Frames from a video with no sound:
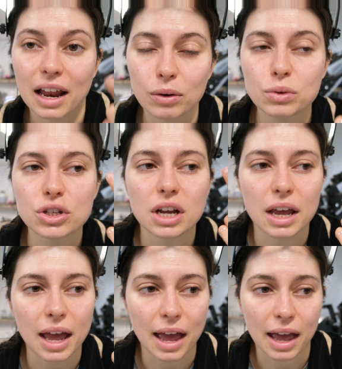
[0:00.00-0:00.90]
La Luce
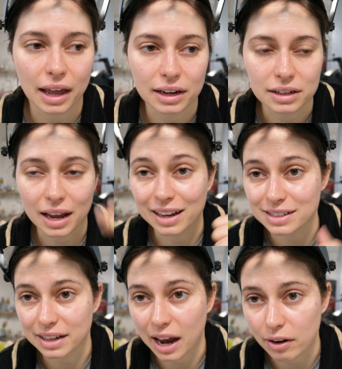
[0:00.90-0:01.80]
and
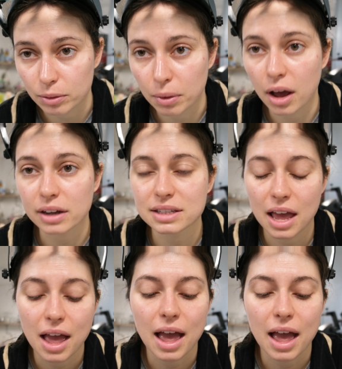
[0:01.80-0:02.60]
18 karat marks,